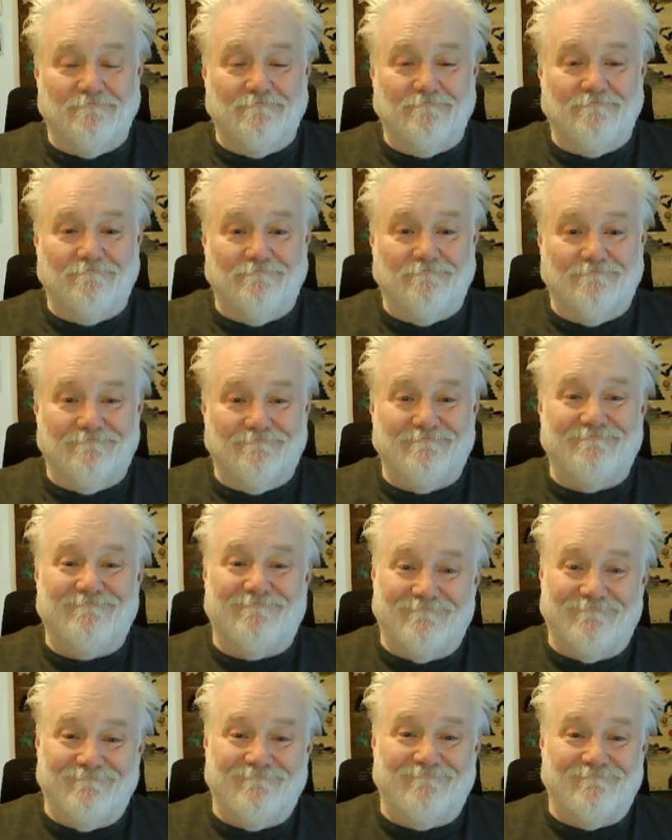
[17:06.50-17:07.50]

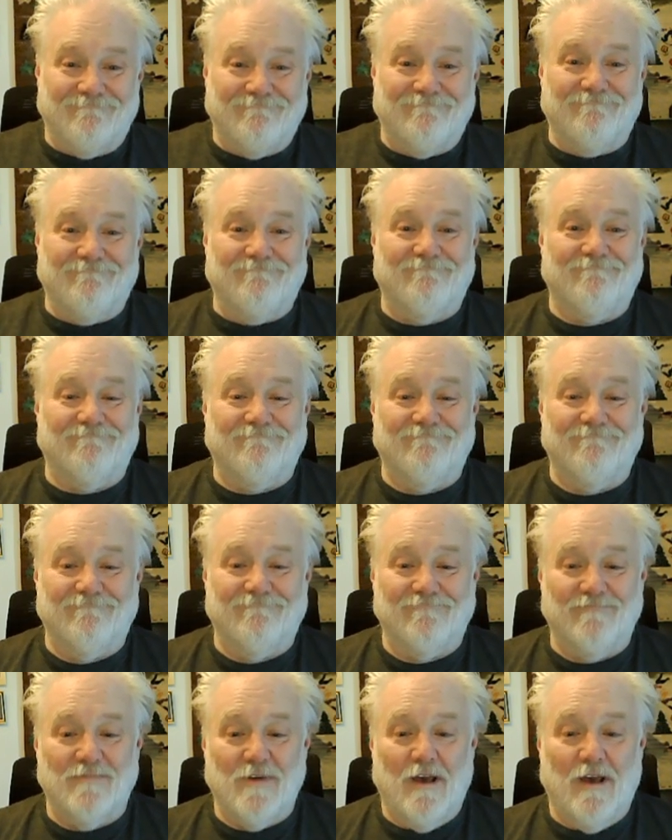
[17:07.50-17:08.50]

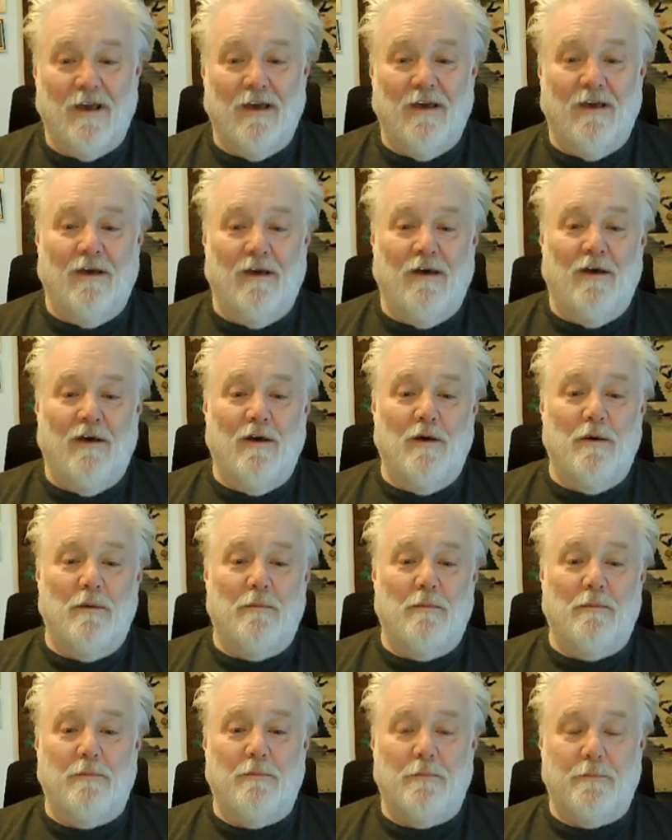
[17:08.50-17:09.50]

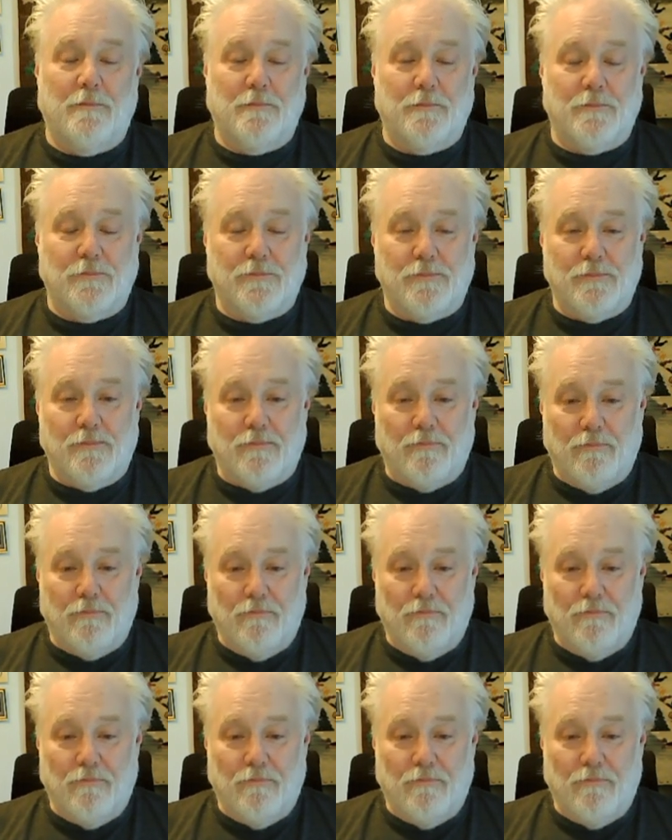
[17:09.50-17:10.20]
No one is speaking in this clip.